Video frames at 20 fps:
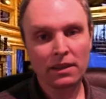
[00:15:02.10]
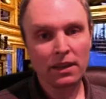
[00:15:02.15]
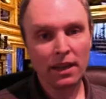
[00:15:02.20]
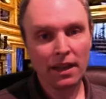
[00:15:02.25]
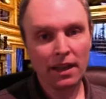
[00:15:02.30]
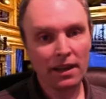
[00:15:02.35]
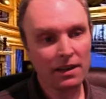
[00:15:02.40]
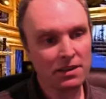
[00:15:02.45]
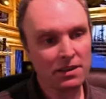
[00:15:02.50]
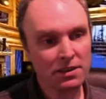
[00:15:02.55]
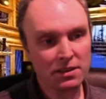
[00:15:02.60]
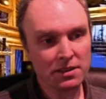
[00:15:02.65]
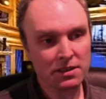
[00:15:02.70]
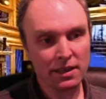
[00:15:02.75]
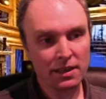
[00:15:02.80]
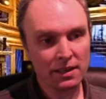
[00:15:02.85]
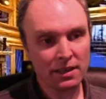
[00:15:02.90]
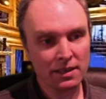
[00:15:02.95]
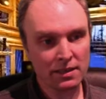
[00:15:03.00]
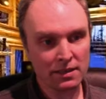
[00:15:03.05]
and I just
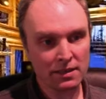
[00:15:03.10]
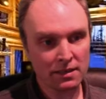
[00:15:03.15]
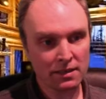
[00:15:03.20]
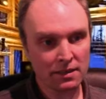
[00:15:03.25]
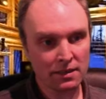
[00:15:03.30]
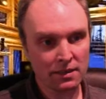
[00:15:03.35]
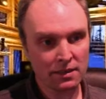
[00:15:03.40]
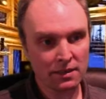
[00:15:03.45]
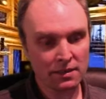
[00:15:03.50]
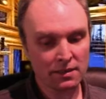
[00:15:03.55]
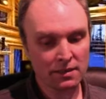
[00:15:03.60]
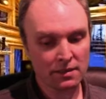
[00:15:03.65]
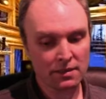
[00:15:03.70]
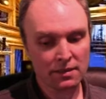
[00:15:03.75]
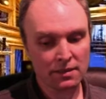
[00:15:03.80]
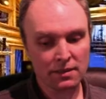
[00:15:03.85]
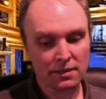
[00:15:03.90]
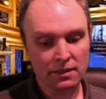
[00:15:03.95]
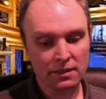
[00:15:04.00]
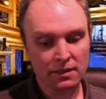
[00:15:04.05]
get into this
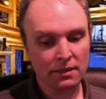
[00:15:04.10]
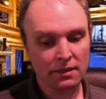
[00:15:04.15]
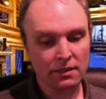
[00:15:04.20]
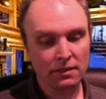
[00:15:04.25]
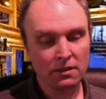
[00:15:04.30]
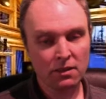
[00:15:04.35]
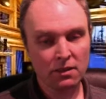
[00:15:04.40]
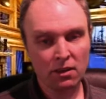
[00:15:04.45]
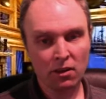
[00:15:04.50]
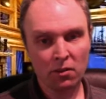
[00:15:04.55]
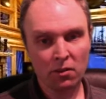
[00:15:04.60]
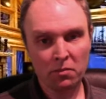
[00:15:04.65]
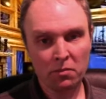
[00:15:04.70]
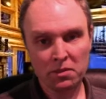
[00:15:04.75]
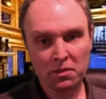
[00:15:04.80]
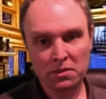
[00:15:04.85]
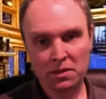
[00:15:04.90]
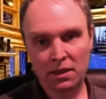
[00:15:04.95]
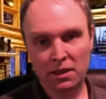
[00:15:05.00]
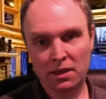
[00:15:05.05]
no
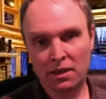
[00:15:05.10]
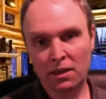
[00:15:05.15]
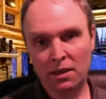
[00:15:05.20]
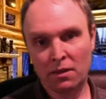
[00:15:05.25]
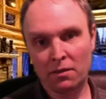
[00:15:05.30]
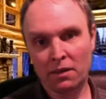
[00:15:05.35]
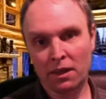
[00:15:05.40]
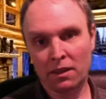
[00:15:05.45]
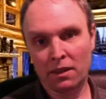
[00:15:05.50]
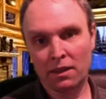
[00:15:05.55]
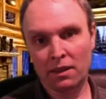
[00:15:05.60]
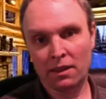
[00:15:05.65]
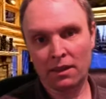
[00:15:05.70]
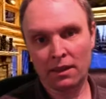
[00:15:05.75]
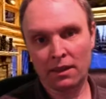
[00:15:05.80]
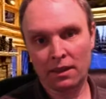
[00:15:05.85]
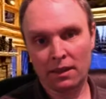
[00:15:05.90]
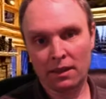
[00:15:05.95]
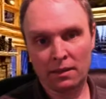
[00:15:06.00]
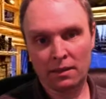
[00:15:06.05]
music, no
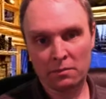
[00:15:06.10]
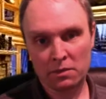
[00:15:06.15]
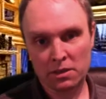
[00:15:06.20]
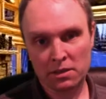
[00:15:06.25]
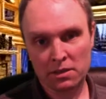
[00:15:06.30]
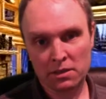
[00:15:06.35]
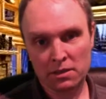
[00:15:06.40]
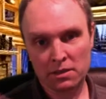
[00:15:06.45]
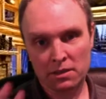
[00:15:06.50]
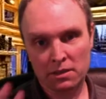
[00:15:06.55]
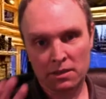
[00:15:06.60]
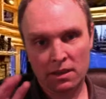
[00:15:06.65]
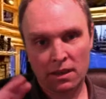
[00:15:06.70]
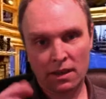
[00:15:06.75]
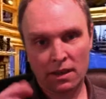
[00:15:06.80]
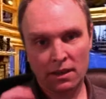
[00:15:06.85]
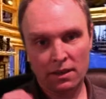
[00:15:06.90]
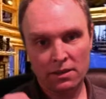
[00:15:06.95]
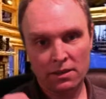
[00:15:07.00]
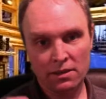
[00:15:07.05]
nothing, and I'm just
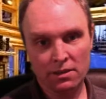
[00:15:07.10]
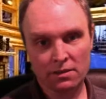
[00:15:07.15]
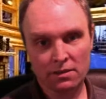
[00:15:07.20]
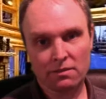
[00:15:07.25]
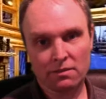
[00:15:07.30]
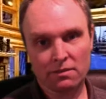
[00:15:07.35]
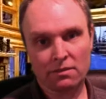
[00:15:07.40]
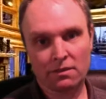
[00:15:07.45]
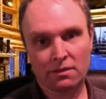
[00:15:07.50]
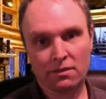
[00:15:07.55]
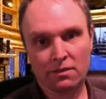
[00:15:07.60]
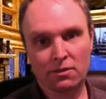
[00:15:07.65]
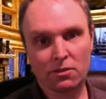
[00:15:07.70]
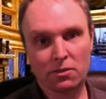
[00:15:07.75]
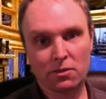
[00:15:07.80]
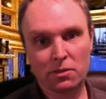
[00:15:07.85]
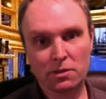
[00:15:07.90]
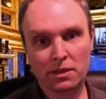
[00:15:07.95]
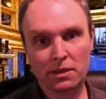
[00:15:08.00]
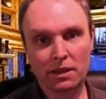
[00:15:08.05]
kind of just
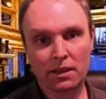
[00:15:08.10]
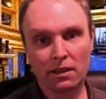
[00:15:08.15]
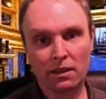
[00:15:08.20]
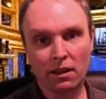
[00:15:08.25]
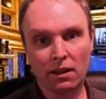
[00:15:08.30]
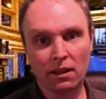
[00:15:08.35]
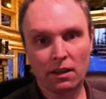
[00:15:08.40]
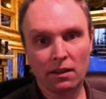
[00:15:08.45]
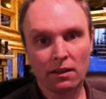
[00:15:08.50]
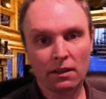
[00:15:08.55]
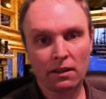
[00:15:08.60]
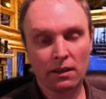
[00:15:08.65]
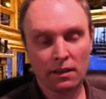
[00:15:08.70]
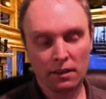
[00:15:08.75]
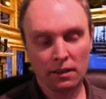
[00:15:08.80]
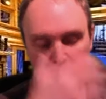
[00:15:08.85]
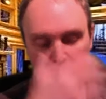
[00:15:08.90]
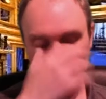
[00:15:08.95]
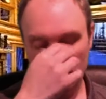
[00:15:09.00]
cruising along, and